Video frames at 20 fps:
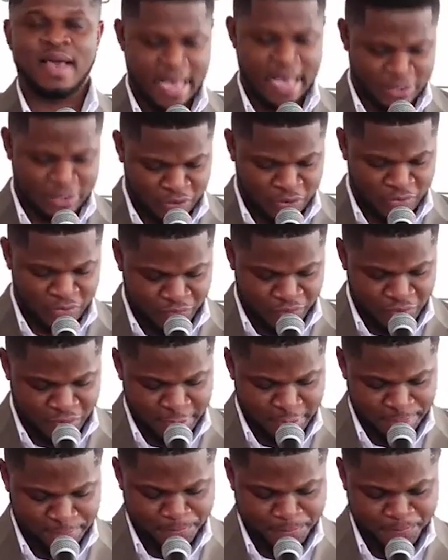are suffering.
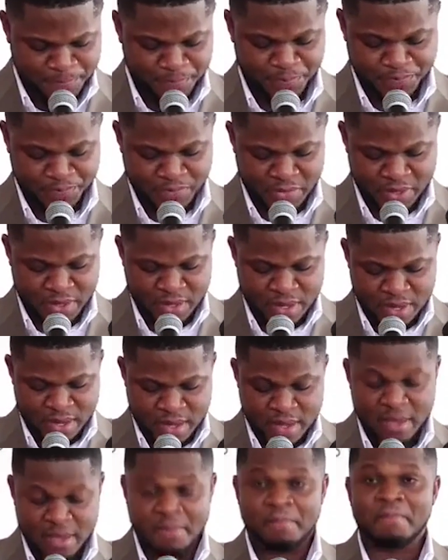
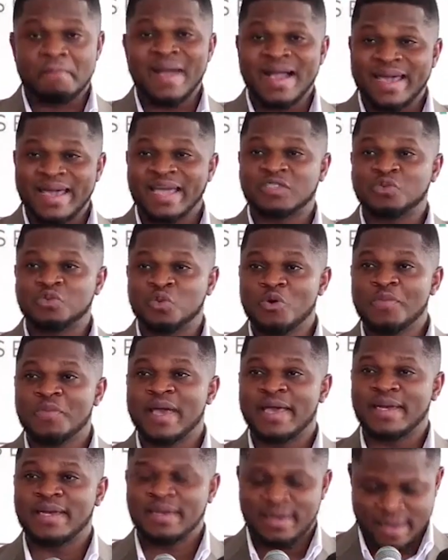Market
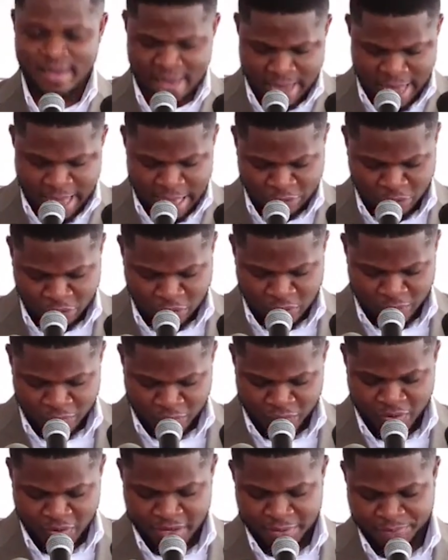women are
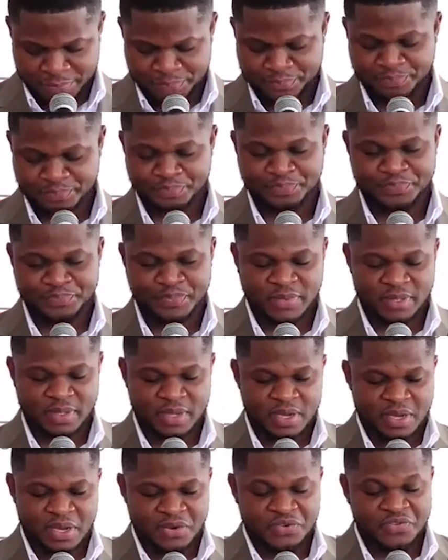suffering.
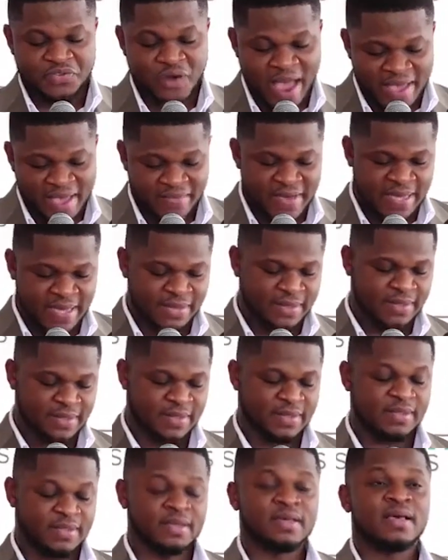
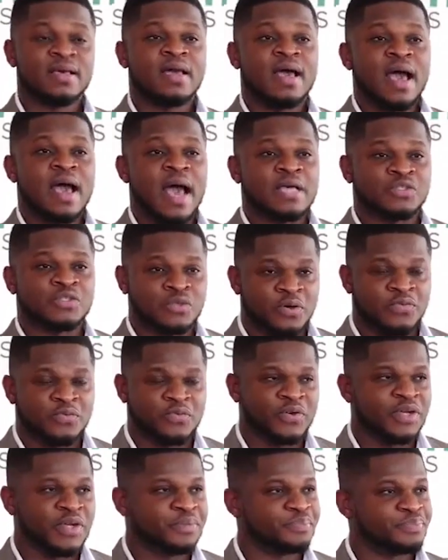Drivers are
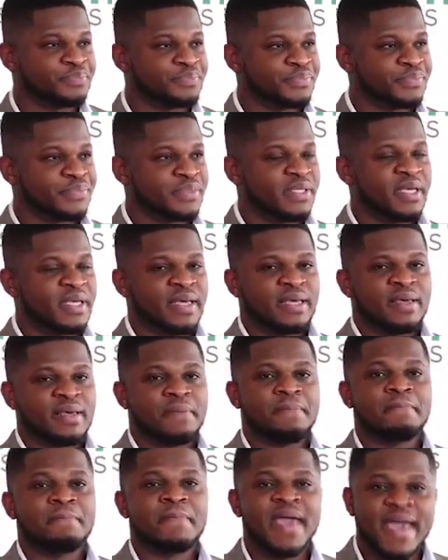suffering.
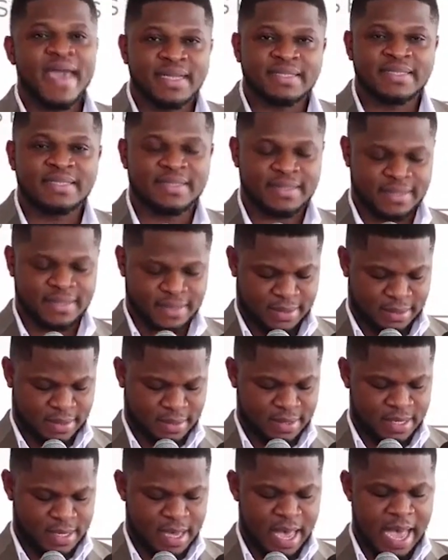Mates
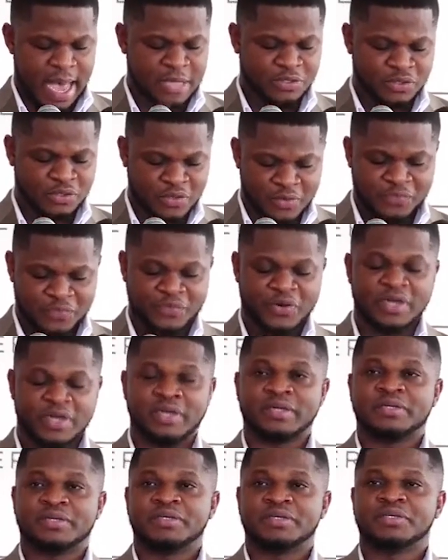are suffering.
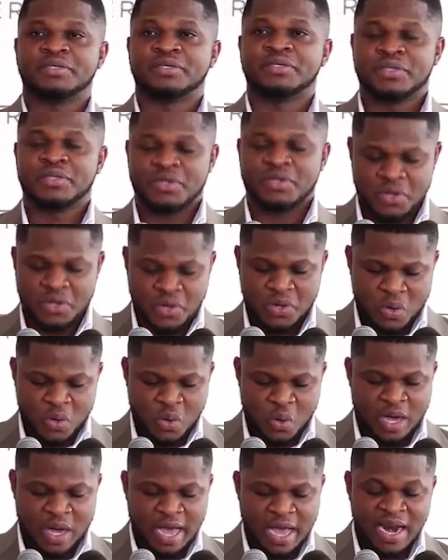
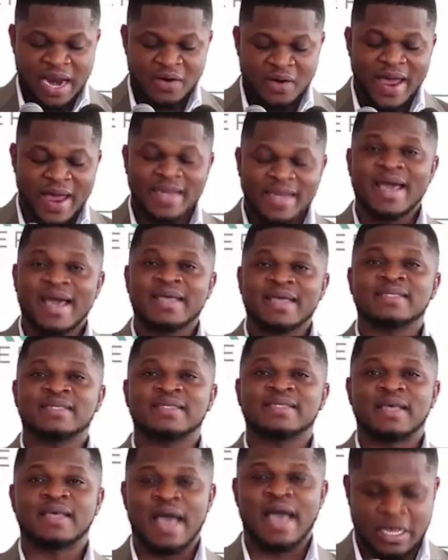Okada
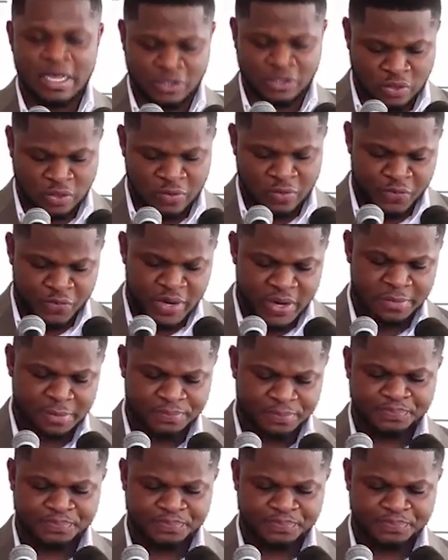riders are suffering.